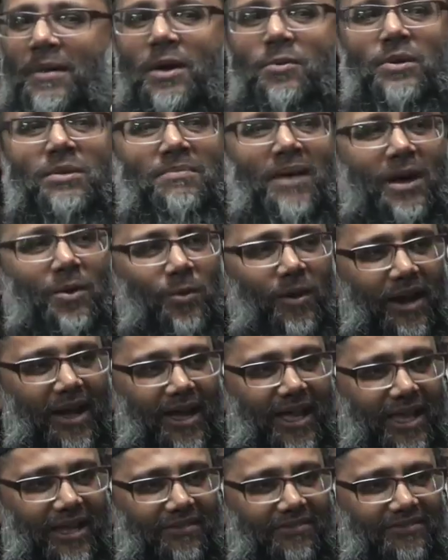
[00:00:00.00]
am I with my
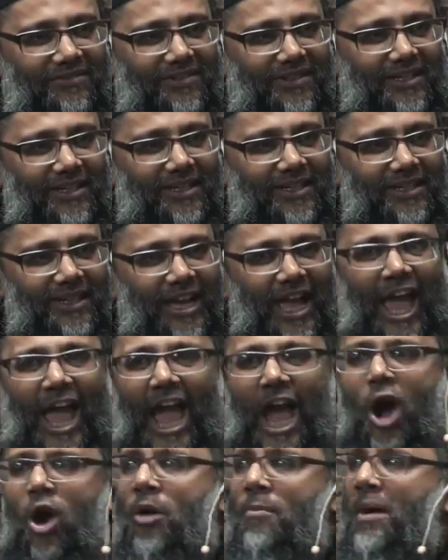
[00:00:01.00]
wife? How